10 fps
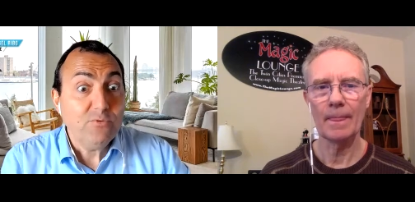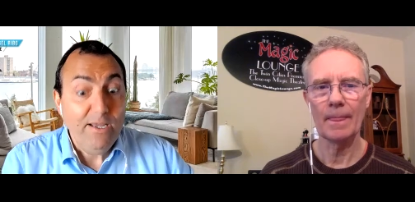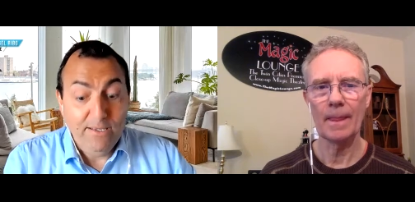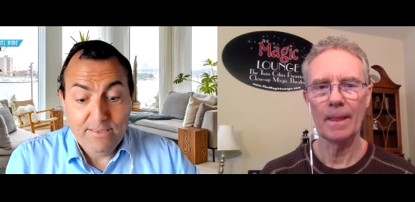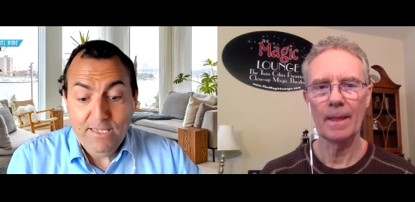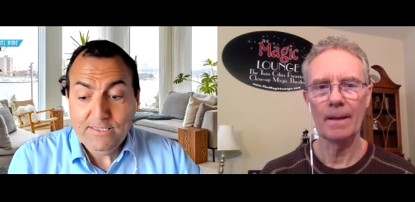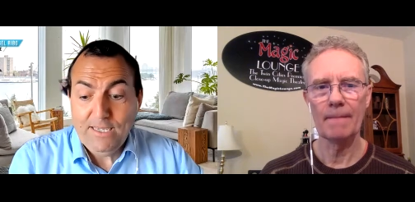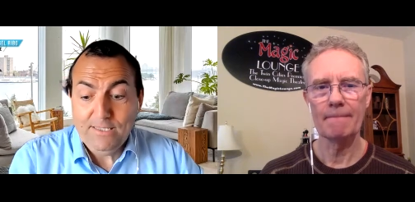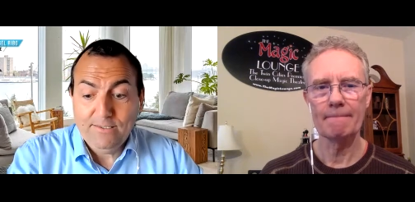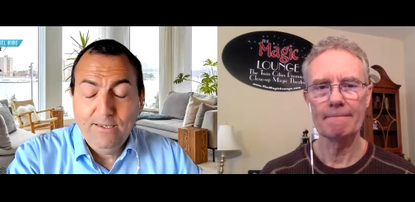Speaker 1: why I think
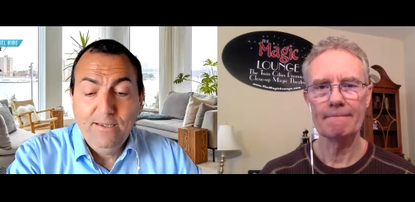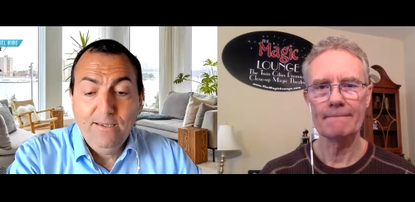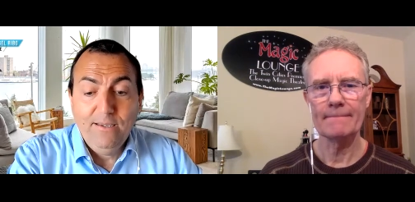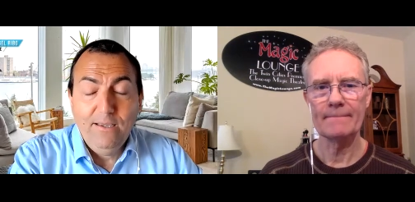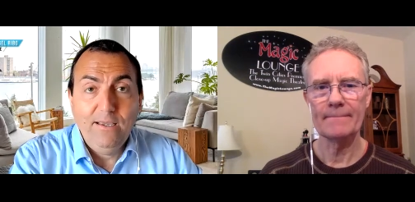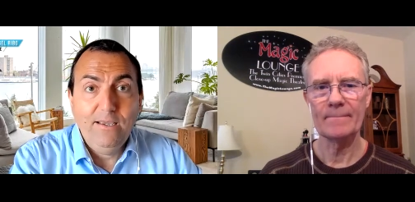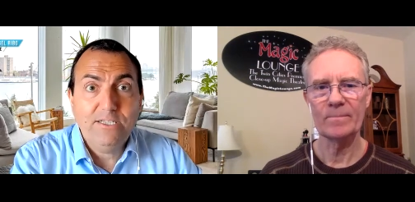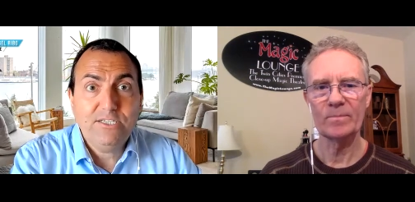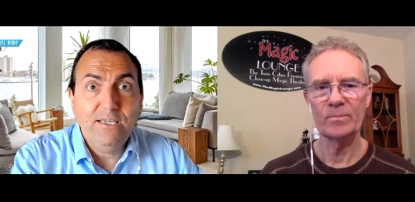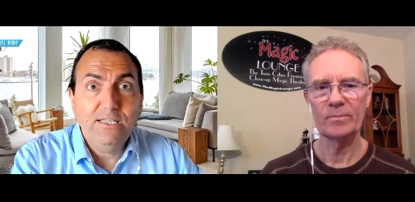that
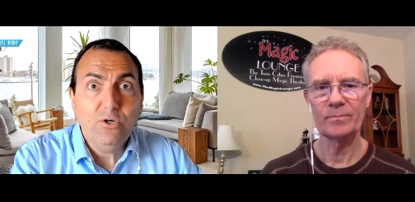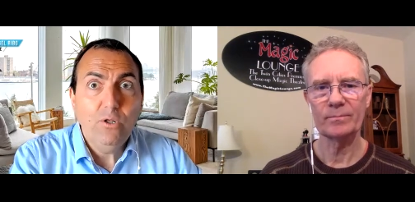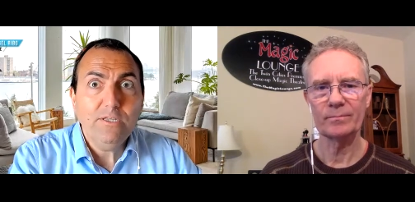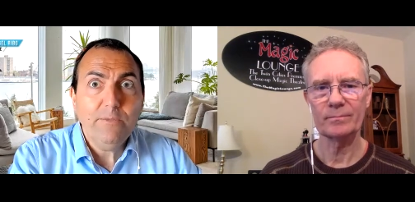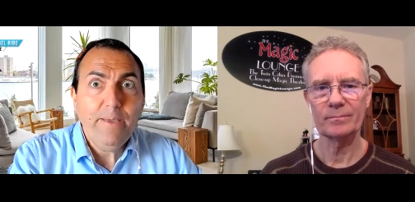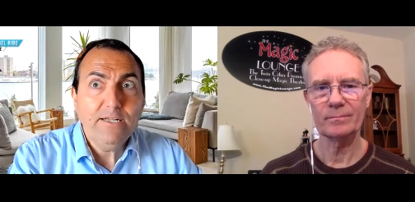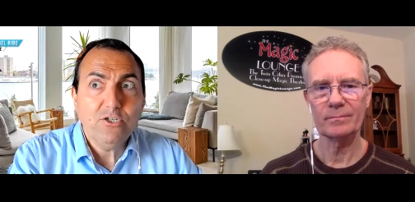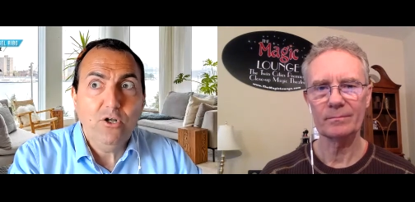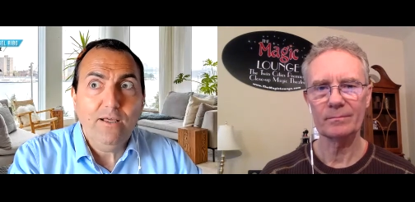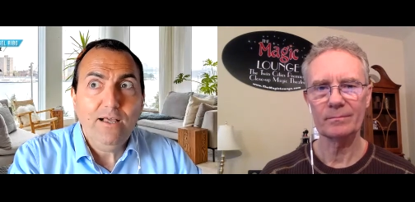it's it all
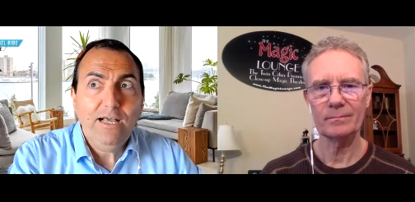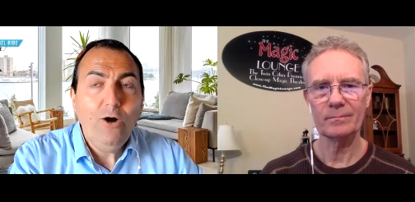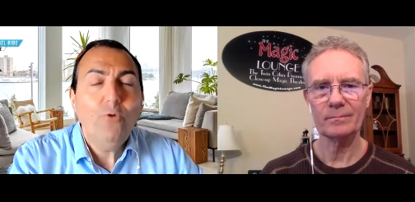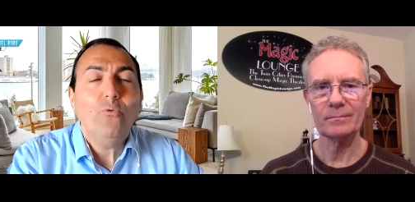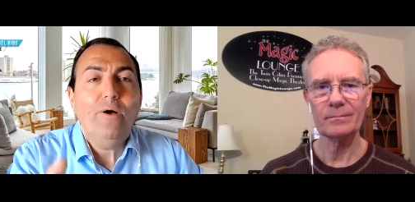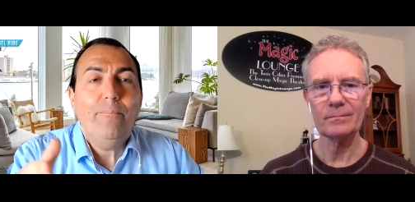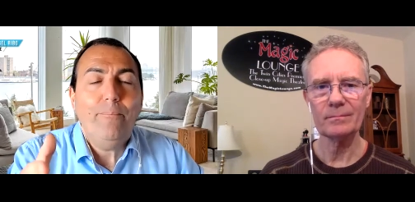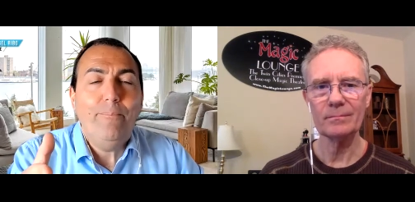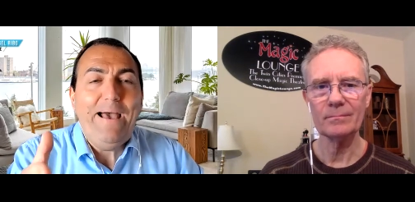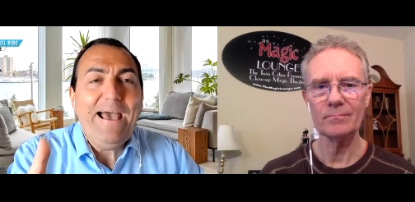depends on how
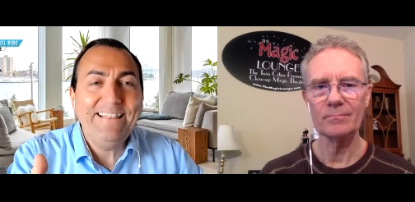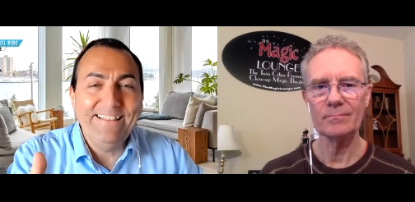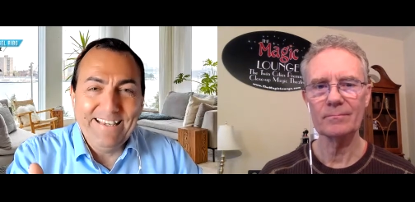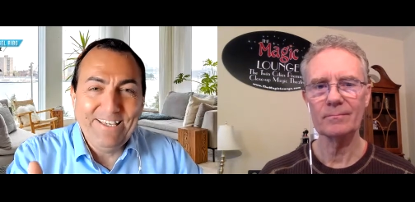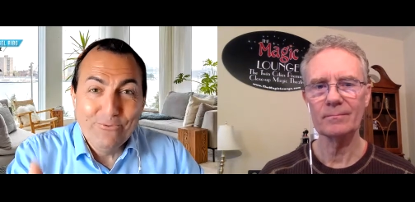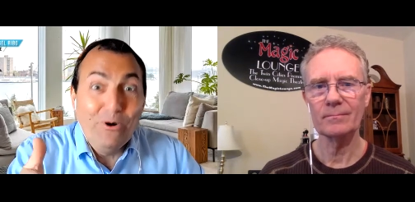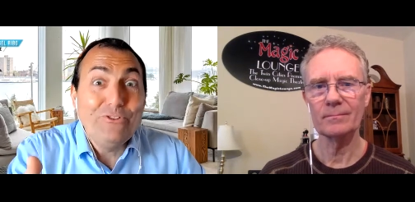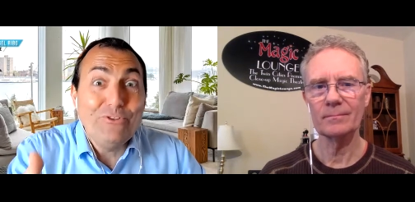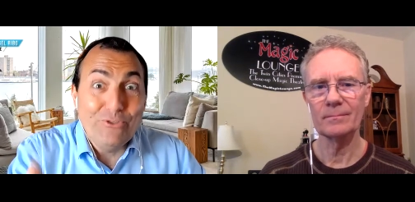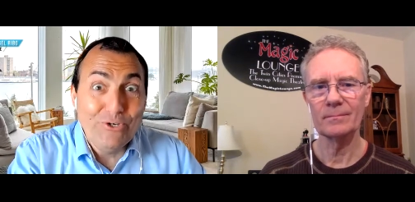badly you
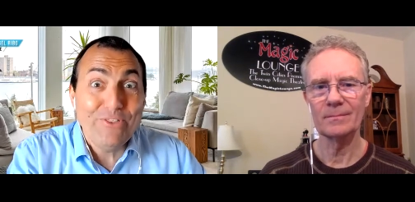want to do